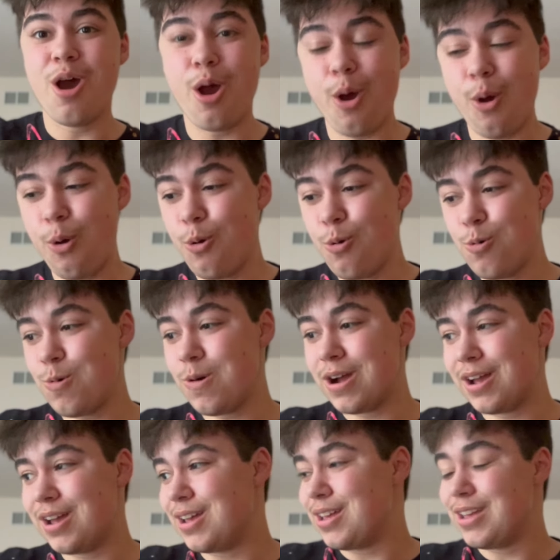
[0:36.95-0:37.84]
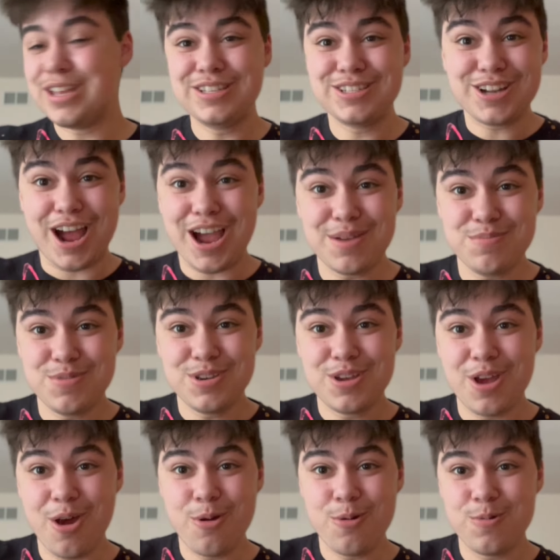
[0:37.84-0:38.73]
Oh, it's time to
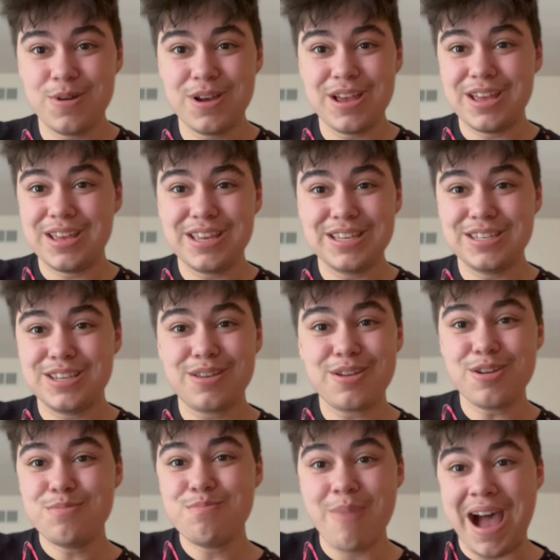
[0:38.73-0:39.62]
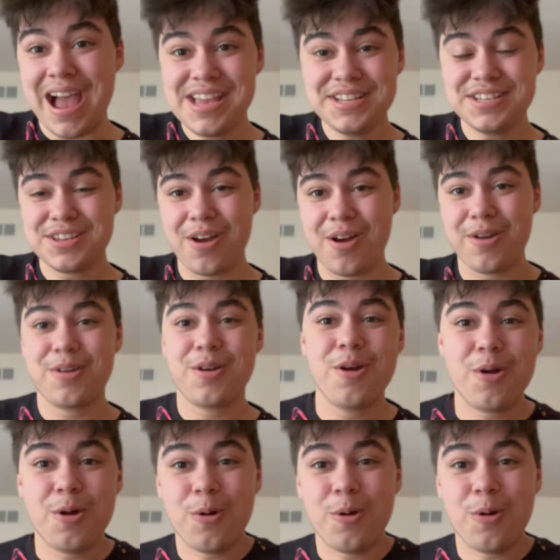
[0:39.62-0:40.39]
go is a goodbye song.